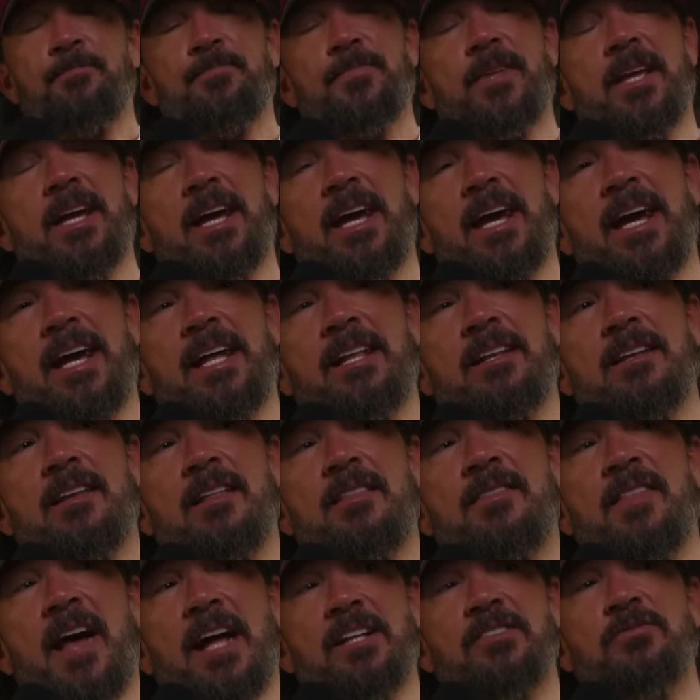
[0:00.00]
And
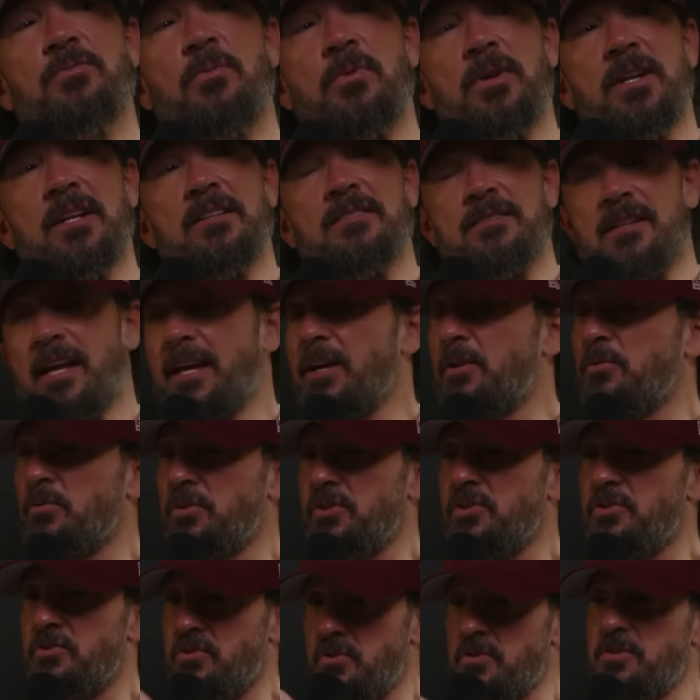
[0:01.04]
that's what it's like when
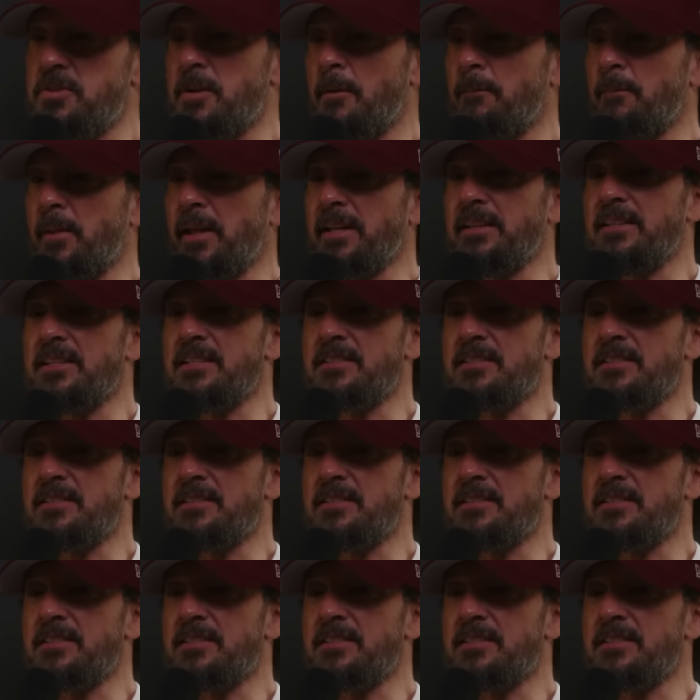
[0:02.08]
you do something like this,